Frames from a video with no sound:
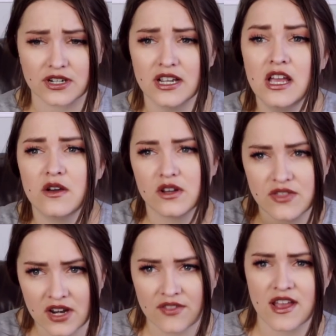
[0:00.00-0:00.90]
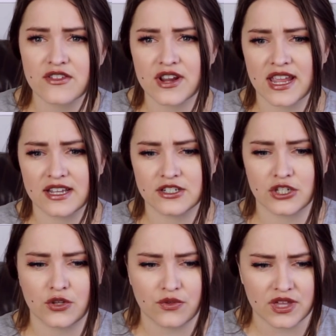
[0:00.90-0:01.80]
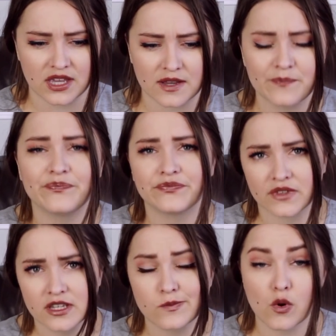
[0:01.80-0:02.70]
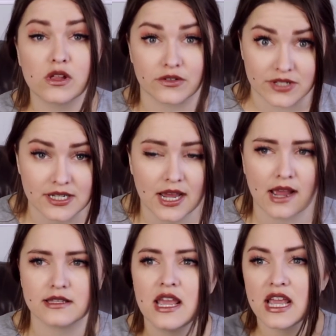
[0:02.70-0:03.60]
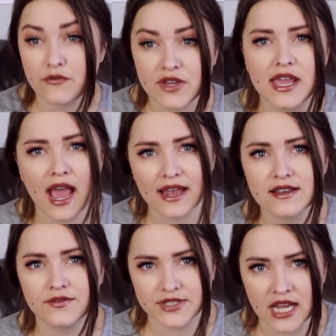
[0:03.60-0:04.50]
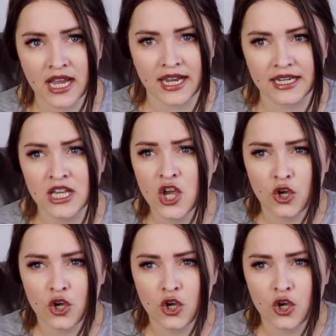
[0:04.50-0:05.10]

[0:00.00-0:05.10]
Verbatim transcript: other. But then on the other hand, you think, spoilers, he dies. If he hadn't have died,